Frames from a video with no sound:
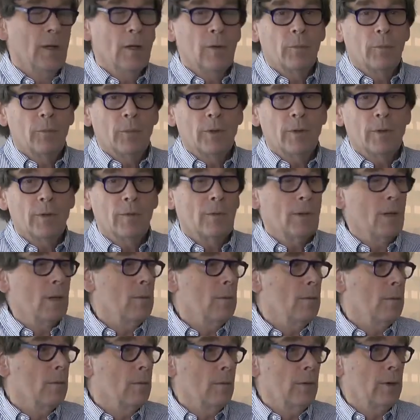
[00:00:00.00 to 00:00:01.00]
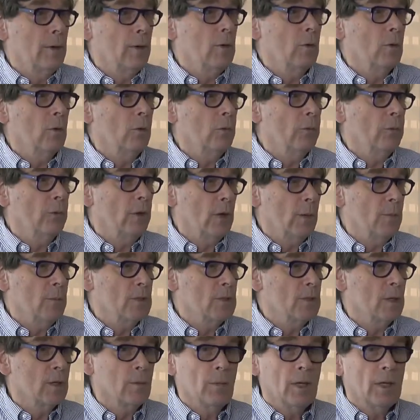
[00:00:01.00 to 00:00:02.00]
but the local
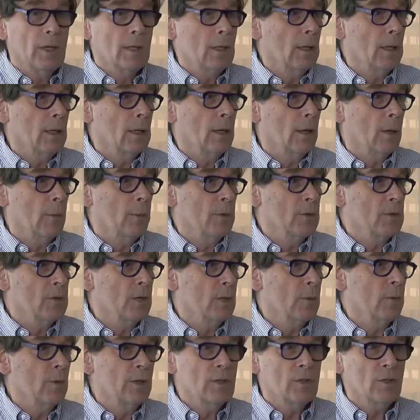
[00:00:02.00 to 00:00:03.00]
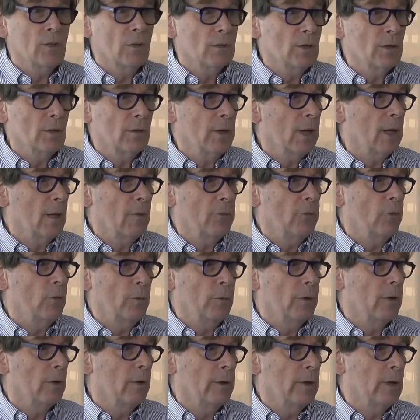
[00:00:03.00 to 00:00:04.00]
pharmacy may kick up and say, well, it's not on our
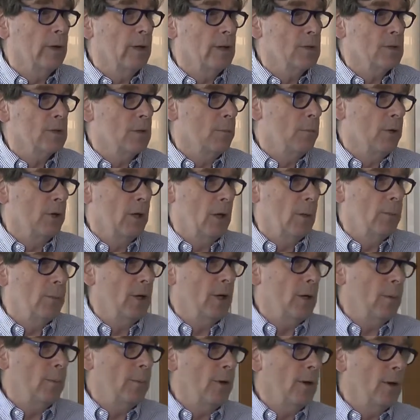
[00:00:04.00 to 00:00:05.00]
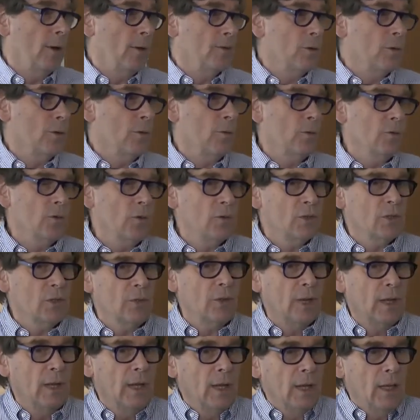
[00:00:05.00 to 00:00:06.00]
formulary list, blah, blah, blah. So, all sorts
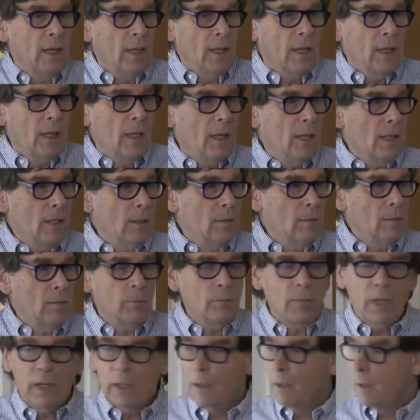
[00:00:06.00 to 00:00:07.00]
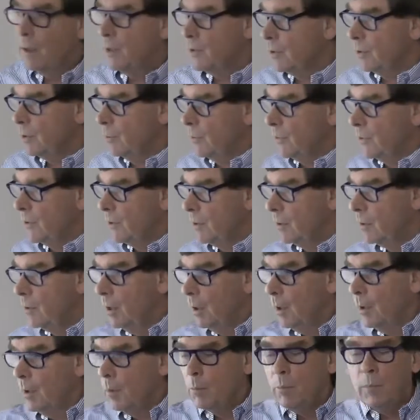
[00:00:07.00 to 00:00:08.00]
of hidden mechanisms that
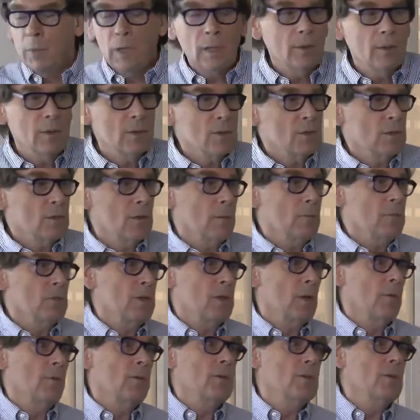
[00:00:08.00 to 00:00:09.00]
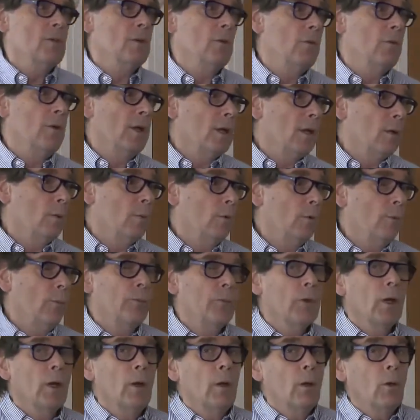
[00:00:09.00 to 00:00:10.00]
mean that some stuff isn't available
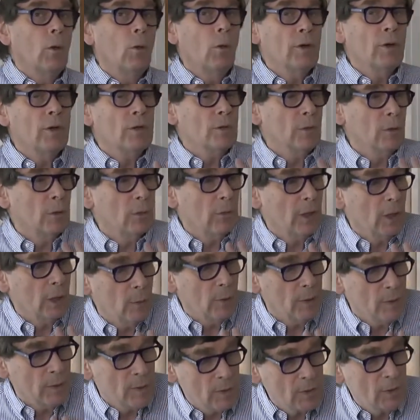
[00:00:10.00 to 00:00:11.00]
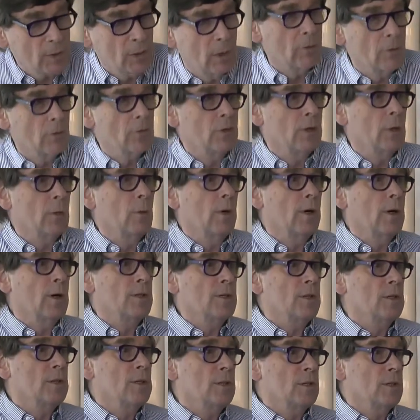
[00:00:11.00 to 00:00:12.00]
or it's not available in this country,
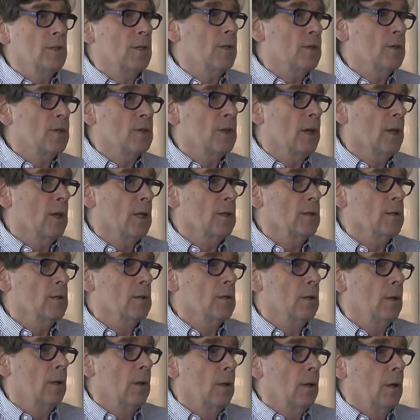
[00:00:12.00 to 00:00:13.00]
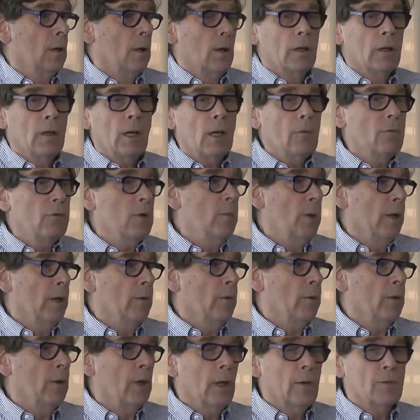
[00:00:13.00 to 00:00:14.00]
whereas it is in the States. And every
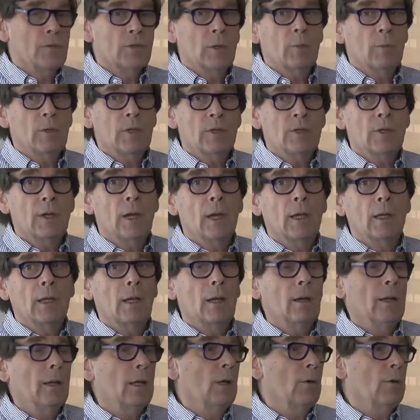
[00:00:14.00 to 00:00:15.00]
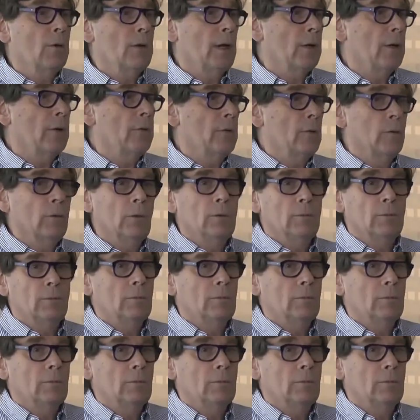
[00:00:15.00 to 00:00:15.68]
month I have somebody saying, can I go on Adderall?